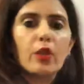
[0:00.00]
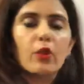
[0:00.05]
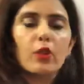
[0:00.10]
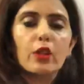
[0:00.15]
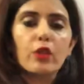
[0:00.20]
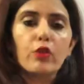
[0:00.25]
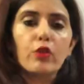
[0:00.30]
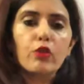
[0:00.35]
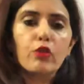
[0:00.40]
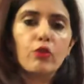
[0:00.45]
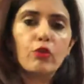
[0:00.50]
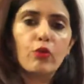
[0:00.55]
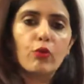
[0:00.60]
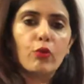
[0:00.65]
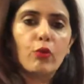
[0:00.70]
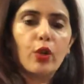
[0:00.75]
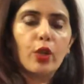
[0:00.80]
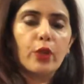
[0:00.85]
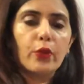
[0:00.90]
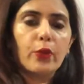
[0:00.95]
are also
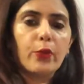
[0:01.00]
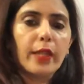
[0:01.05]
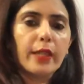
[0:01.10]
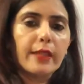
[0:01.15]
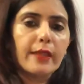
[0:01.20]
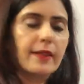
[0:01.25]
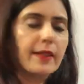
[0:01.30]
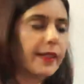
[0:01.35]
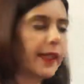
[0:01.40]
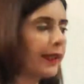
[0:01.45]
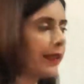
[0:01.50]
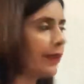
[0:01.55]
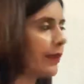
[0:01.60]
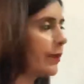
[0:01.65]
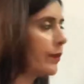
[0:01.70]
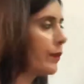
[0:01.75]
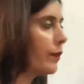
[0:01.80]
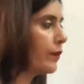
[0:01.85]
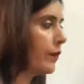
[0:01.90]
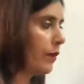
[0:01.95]
2 on right hand side.
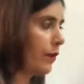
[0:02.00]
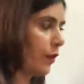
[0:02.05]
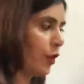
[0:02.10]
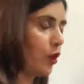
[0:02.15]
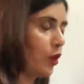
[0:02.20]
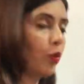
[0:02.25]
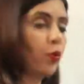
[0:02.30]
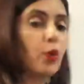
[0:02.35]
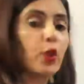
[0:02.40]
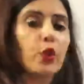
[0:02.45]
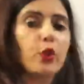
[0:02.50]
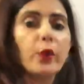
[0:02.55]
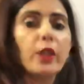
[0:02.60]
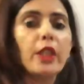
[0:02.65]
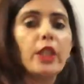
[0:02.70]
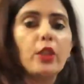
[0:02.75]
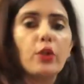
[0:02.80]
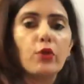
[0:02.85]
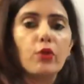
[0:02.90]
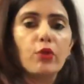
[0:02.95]
So, what do we
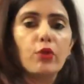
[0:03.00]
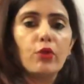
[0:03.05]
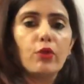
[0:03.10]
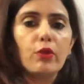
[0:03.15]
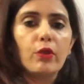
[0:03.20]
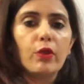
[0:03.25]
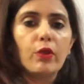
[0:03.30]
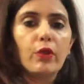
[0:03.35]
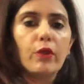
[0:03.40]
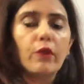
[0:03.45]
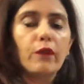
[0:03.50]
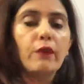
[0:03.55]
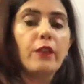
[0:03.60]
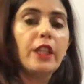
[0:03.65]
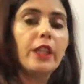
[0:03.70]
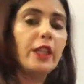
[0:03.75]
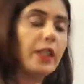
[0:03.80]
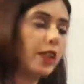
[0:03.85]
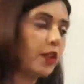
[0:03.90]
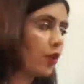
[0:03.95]
need to do? We
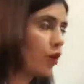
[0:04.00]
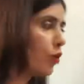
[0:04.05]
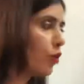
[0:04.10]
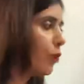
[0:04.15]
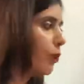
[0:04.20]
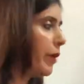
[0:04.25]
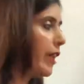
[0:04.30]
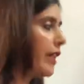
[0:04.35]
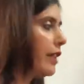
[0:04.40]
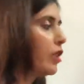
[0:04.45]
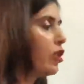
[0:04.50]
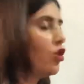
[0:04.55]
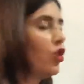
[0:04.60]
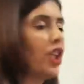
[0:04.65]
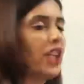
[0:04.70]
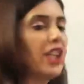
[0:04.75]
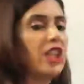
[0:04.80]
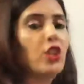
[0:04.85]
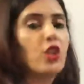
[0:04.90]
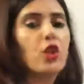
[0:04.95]
need to make the
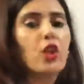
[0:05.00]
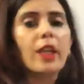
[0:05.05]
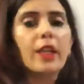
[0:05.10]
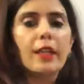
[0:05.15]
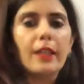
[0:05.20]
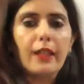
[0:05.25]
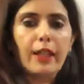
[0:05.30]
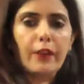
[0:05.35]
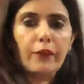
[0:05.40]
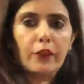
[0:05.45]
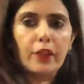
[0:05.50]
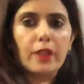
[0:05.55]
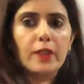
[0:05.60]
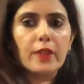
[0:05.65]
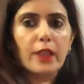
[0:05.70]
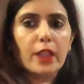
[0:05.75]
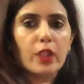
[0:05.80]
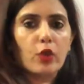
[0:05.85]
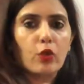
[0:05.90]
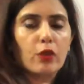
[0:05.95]
change left hand
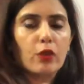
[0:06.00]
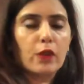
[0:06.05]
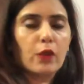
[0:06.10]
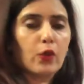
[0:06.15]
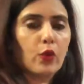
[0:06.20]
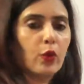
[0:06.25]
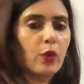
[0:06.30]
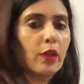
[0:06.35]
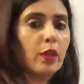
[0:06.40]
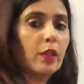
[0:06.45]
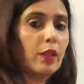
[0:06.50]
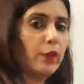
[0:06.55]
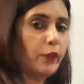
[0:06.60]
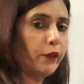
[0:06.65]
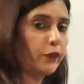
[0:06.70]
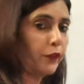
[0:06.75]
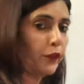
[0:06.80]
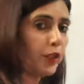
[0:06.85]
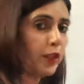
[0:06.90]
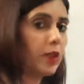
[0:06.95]
side also.
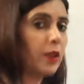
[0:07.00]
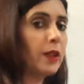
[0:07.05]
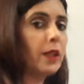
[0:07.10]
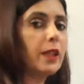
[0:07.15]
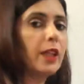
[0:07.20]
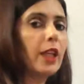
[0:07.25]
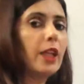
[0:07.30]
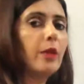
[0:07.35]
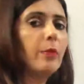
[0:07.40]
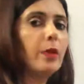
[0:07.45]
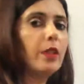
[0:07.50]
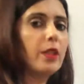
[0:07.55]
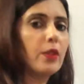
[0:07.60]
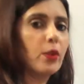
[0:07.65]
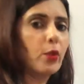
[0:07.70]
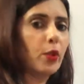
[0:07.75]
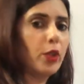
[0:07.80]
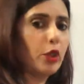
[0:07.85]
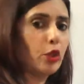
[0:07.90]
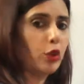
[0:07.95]
First, the table is
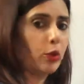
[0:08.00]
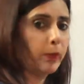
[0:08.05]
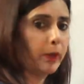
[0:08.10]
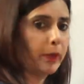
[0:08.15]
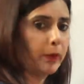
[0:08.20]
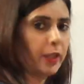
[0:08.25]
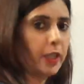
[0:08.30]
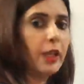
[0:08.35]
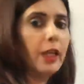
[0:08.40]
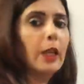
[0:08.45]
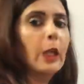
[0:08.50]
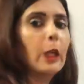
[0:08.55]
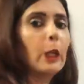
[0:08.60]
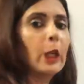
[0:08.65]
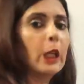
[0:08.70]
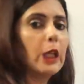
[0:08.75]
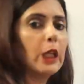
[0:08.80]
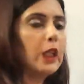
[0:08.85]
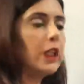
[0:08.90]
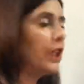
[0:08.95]
going to be
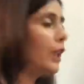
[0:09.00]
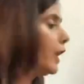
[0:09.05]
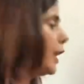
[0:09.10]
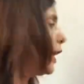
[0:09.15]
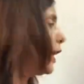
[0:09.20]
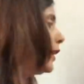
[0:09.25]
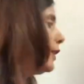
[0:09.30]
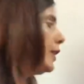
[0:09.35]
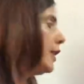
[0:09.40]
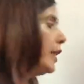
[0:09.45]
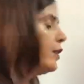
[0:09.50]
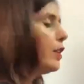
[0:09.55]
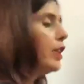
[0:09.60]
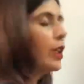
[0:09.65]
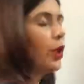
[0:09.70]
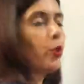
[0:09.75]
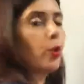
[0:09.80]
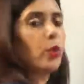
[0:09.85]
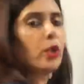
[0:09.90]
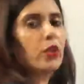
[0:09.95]
clear, and then the
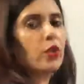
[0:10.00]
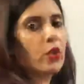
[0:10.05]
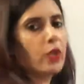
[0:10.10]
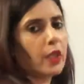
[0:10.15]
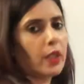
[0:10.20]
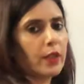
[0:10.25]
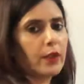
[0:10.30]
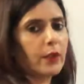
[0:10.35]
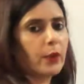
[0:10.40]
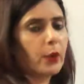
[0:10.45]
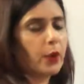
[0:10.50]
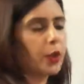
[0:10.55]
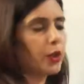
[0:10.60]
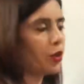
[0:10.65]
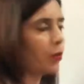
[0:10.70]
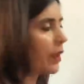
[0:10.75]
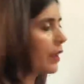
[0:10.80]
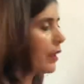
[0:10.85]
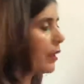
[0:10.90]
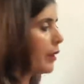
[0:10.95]
equation is going to
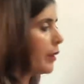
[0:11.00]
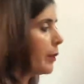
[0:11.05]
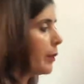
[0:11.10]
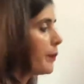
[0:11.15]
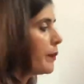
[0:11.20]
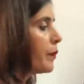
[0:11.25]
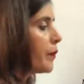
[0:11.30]
be clear.